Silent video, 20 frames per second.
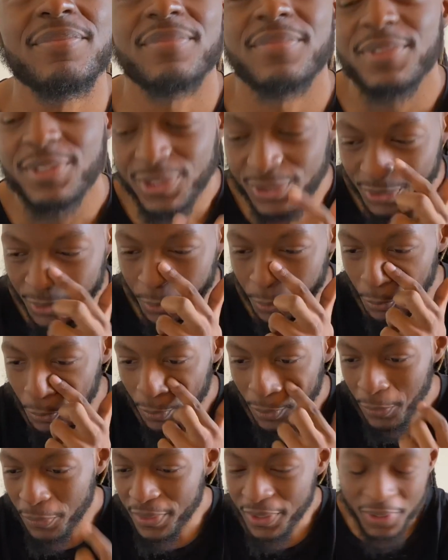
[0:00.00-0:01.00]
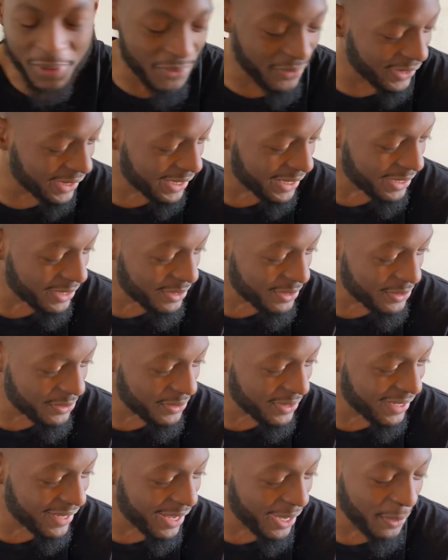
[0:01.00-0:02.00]
Shoot, what are we gonna get into
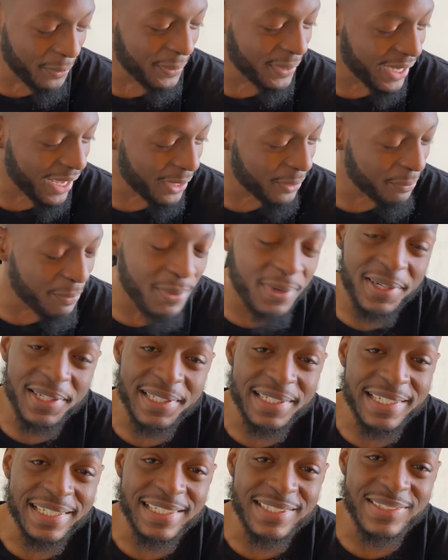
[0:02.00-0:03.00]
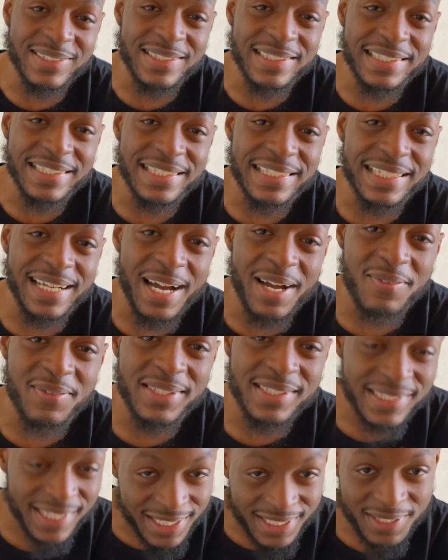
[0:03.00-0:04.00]
today? We got a pretty interesting
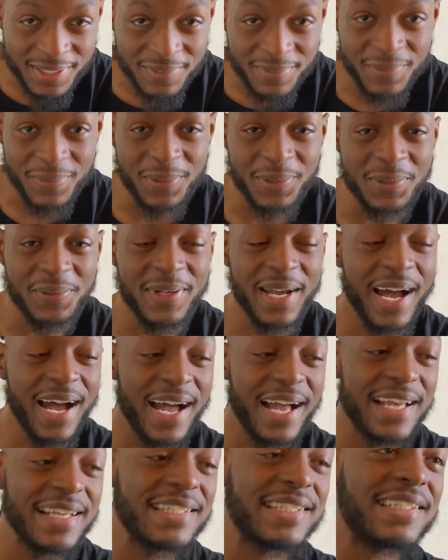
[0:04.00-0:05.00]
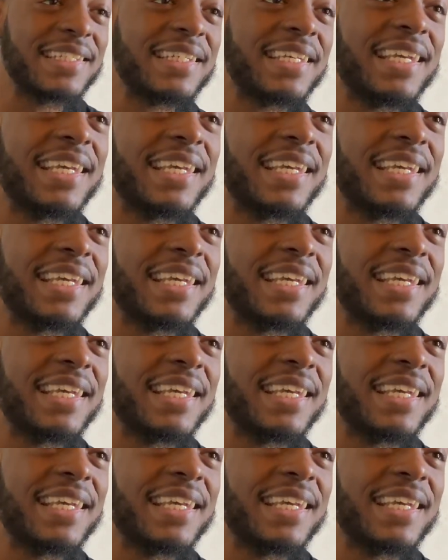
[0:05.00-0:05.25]
conversation for you guys.